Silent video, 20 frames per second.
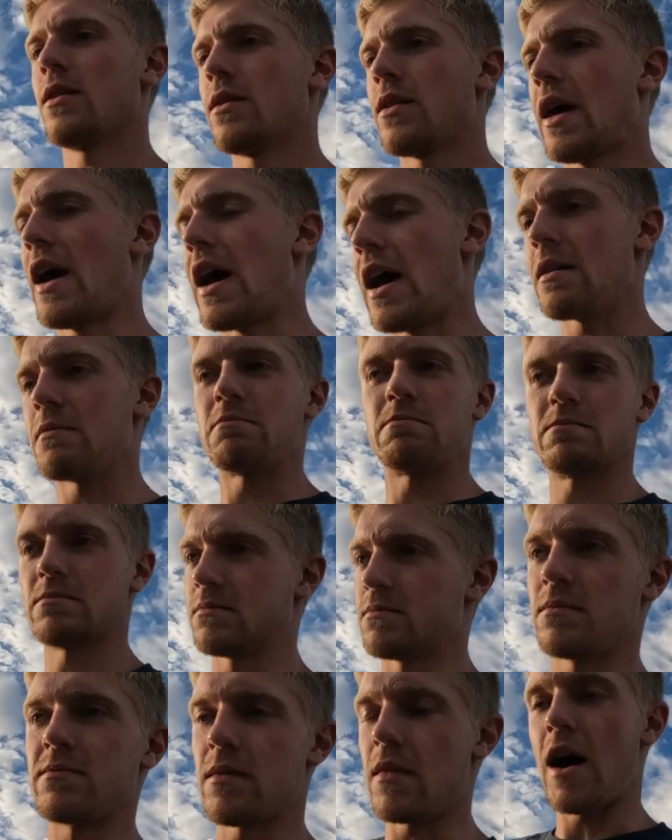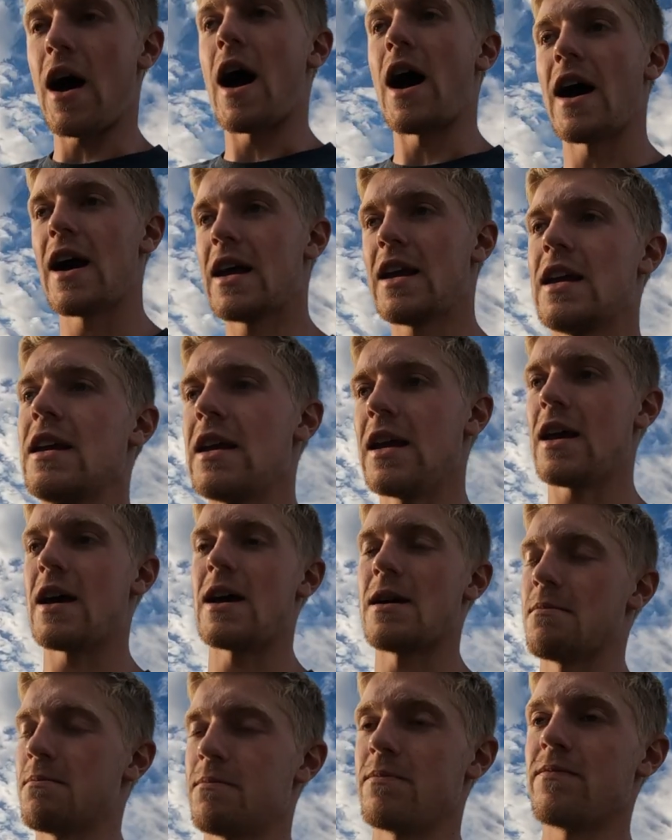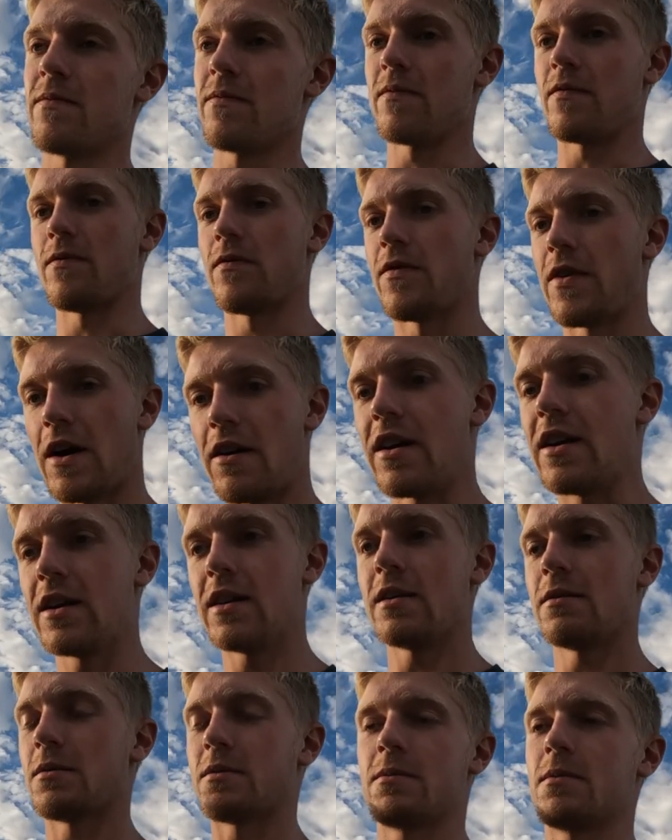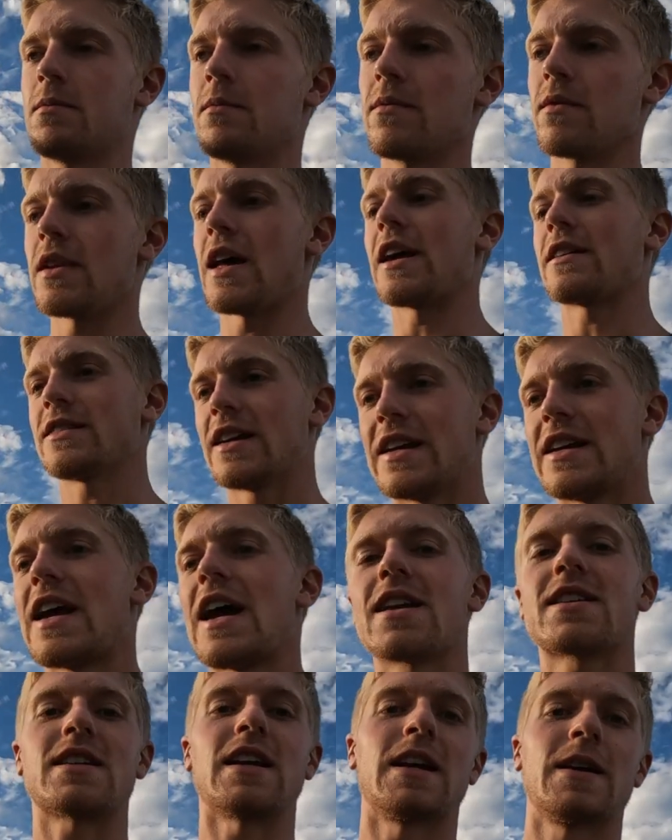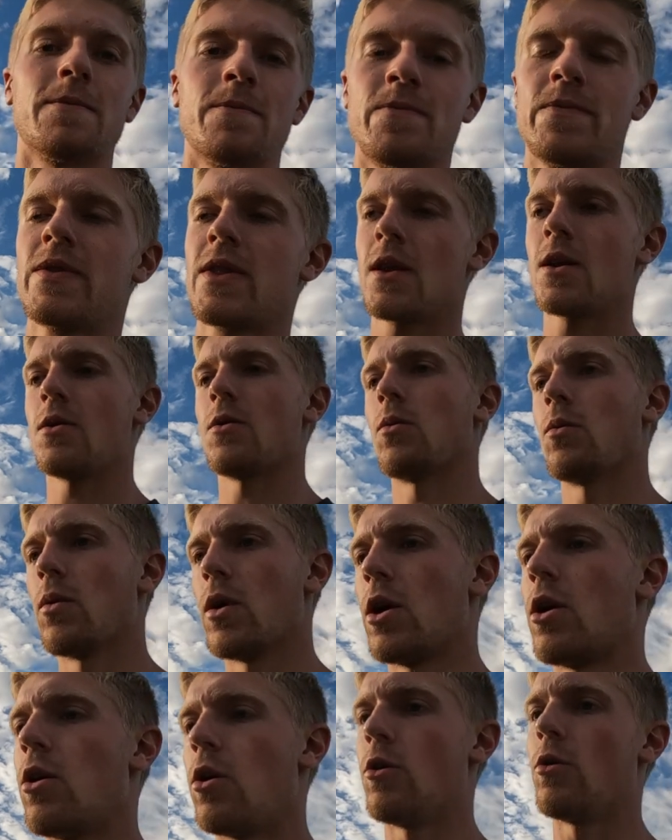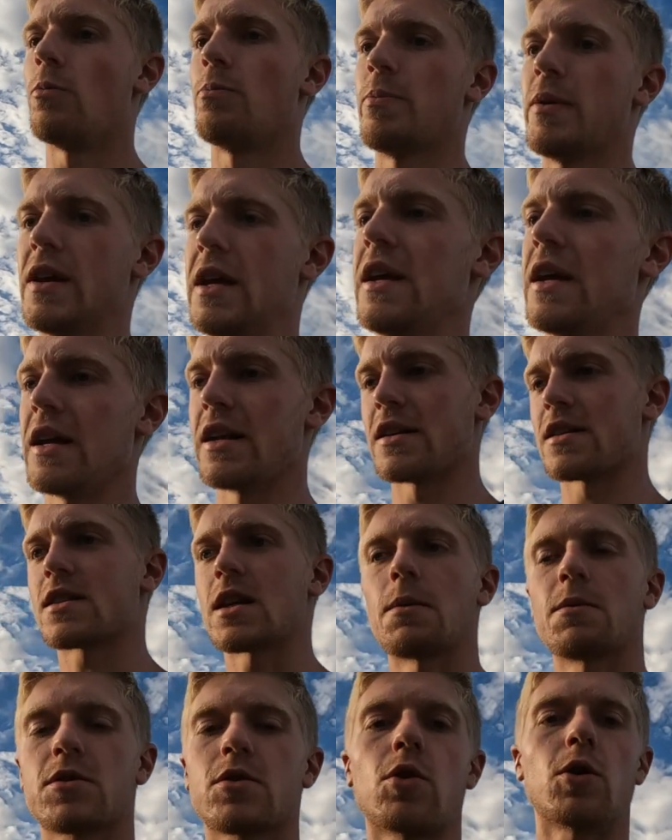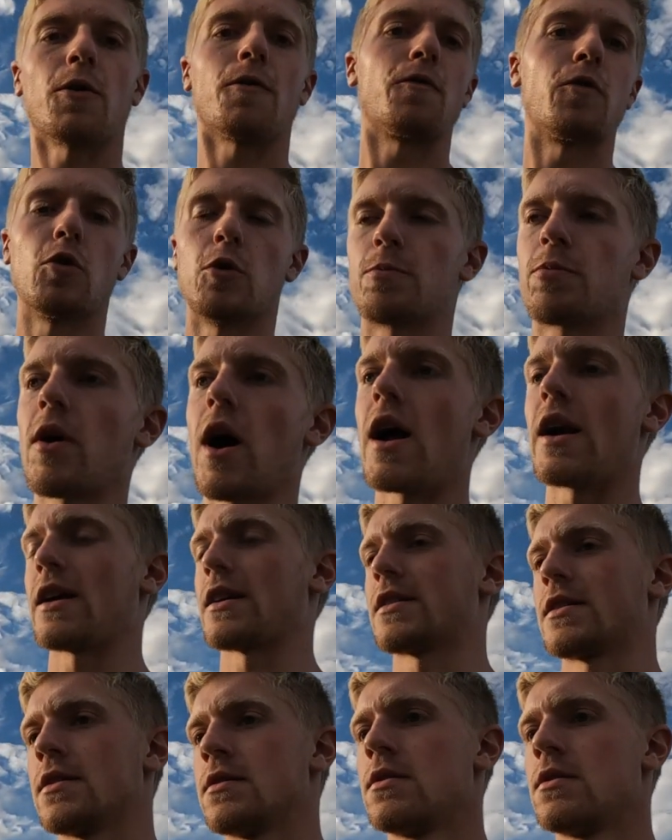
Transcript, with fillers: that I am very likely guessing will be in some sort of food product.